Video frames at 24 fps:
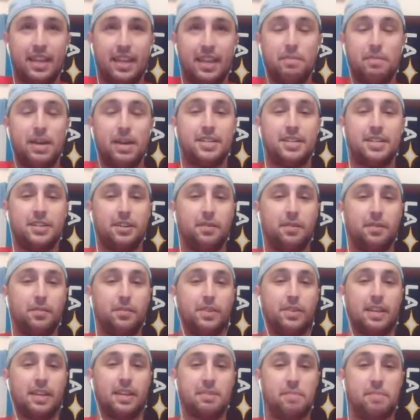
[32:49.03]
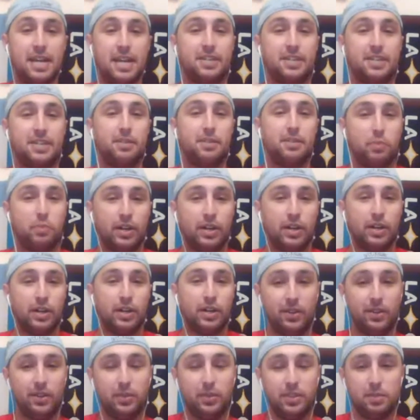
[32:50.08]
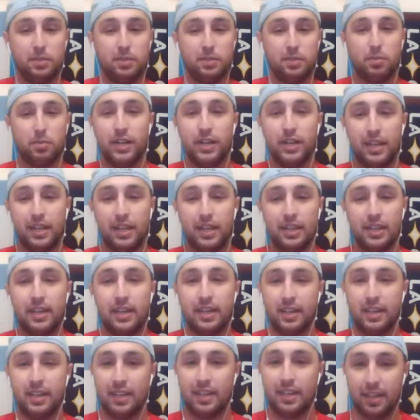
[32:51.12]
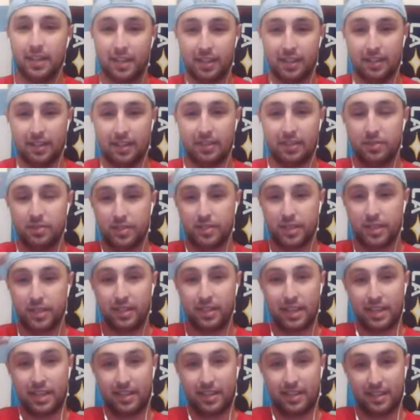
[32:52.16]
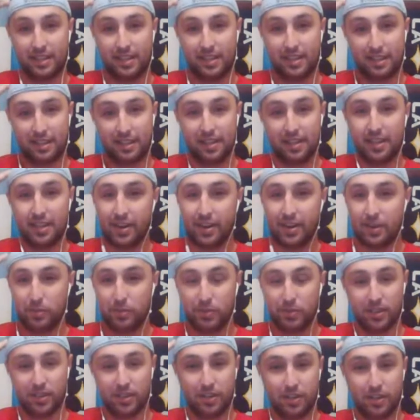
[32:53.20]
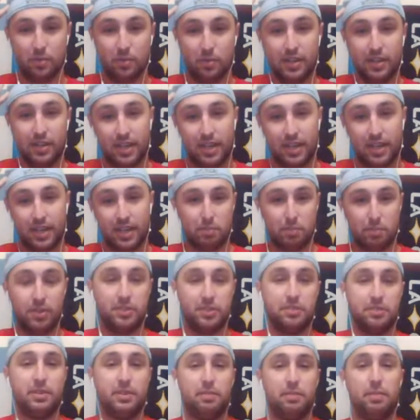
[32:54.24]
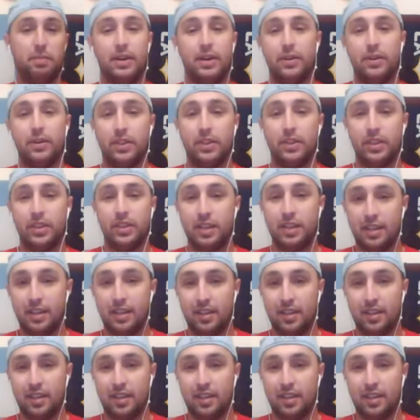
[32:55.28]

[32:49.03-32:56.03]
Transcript: They match up well with Sporting. I think, like you said, they're able to come in and kind of punch them in the mouth.